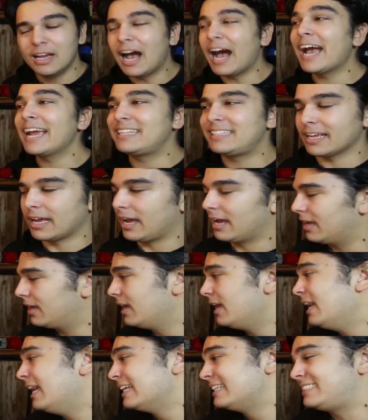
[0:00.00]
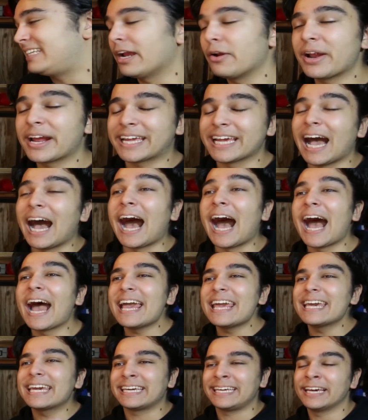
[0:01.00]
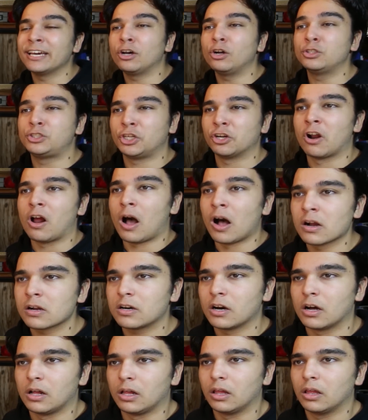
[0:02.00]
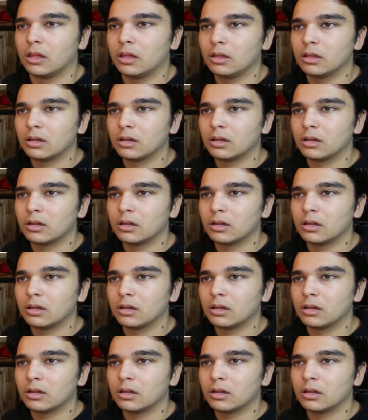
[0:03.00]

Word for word: I... Uh, Derek, I killed your uncle!